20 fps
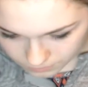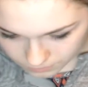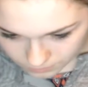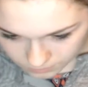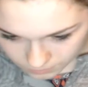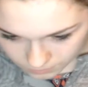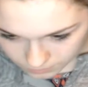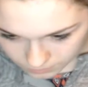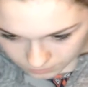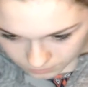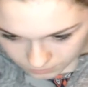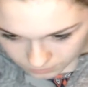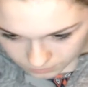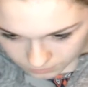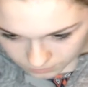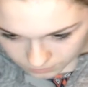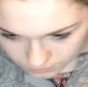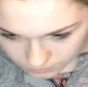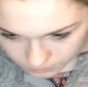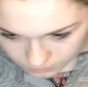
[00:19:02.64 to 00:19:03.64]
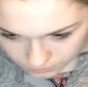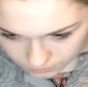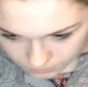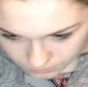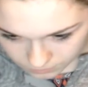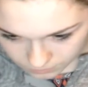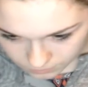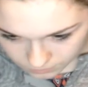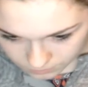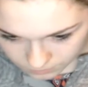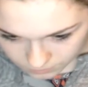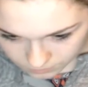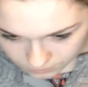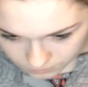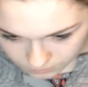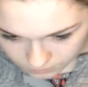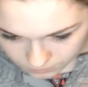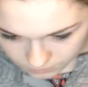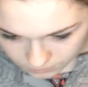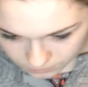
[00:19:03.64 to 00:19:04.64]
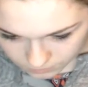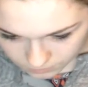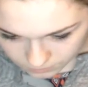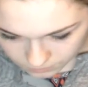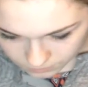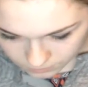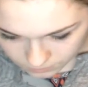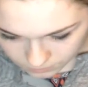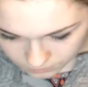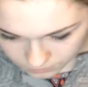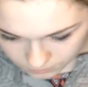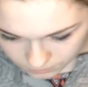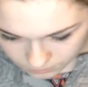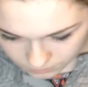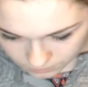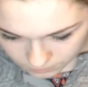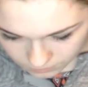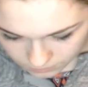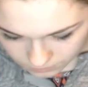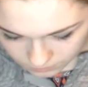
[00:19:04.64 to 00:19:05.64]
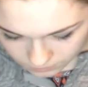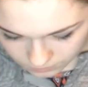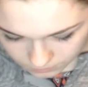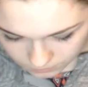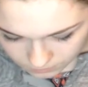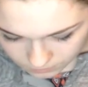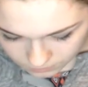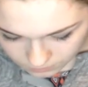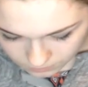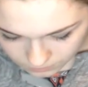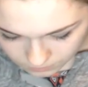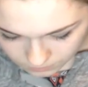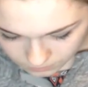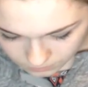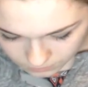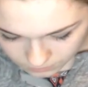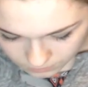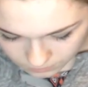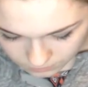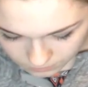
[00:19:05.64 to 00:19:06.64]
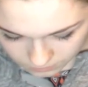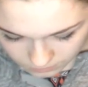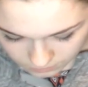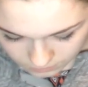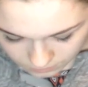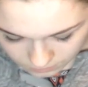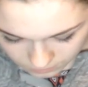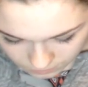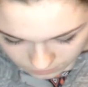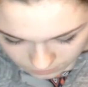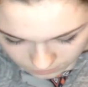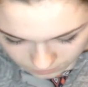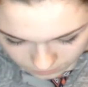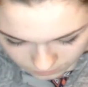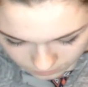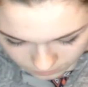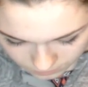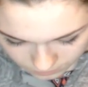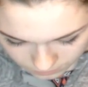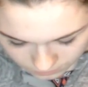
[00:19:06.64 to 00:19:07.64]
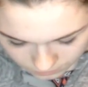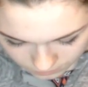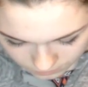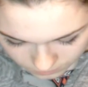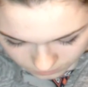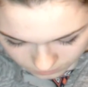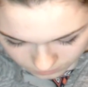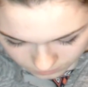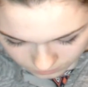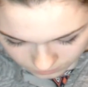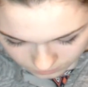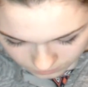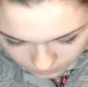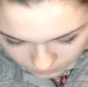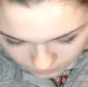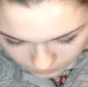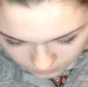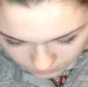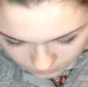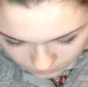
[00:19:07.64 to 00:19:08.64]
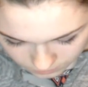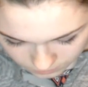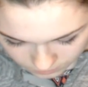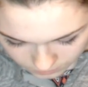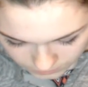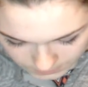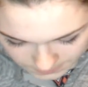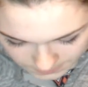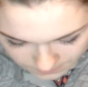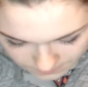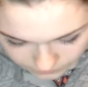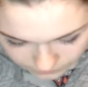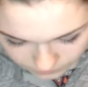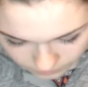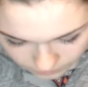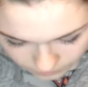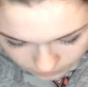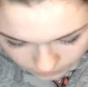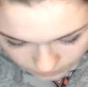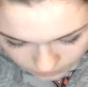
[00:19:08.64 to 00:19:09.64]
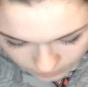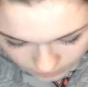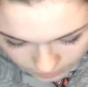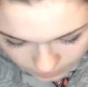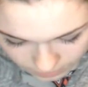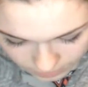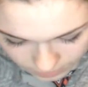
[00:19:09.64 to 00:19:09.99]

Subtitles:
(not speaking)